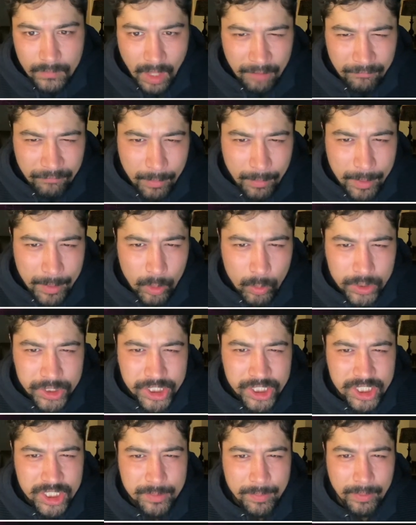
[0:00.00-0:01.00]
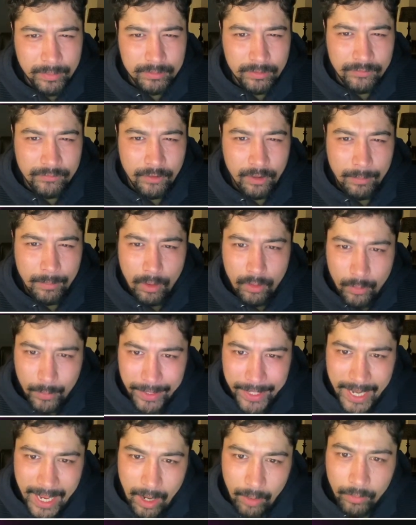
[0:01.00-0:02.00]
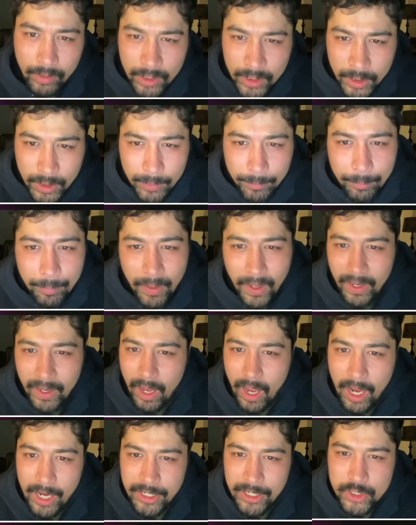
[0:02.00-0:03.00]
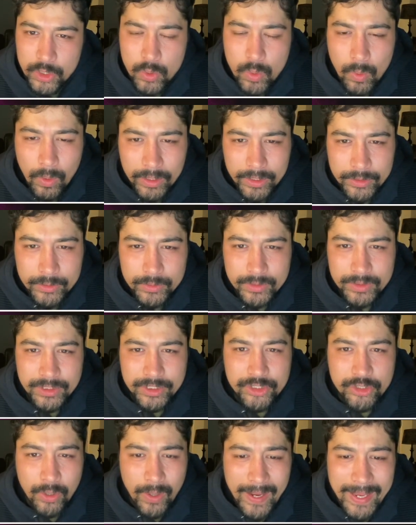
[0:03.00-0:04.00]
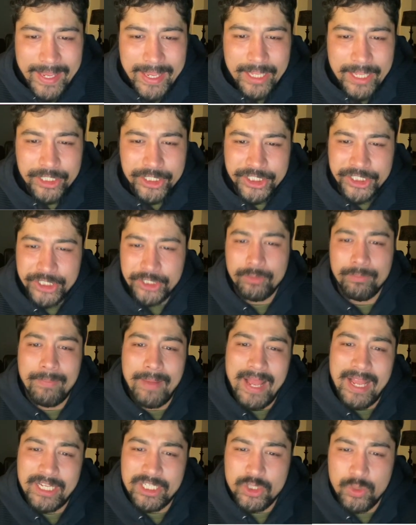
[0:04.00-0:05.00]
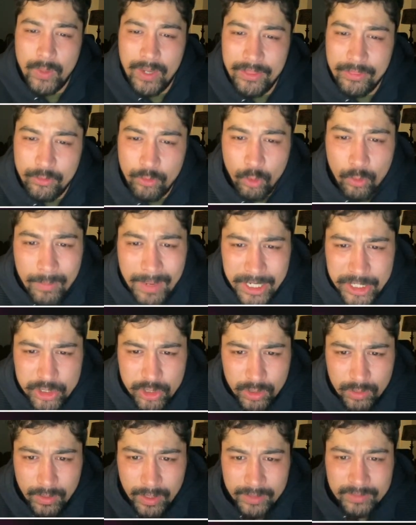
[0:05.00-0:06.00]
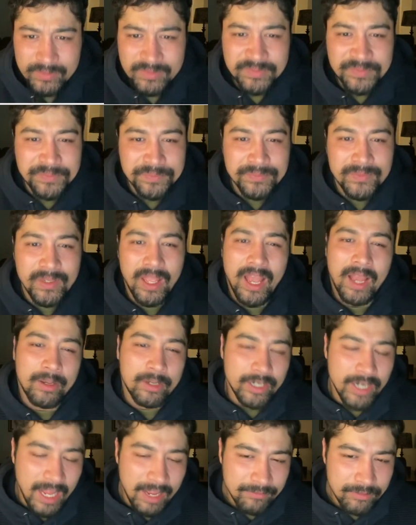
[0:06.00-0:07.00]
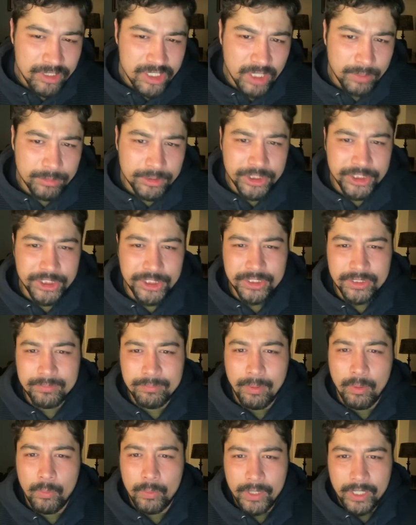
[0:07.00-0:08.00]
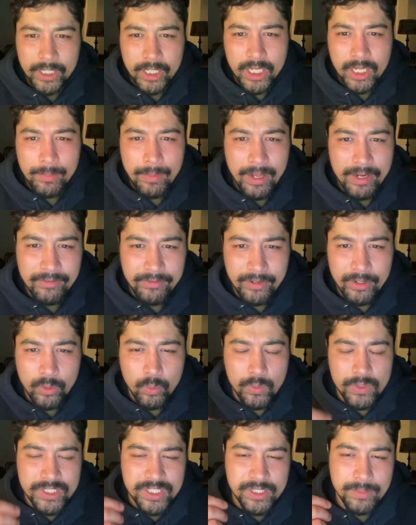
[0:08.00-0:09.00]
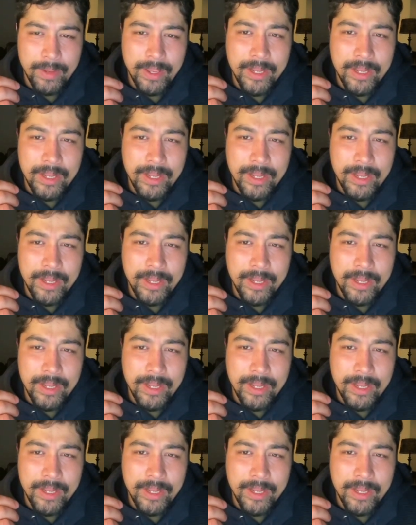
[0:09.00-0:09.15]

and from here we should just be able to farm all the way down. But I do want to try and get a shield back, so I throw my drill run. I'm gonna have to double shield, but we're gonna come out of here with some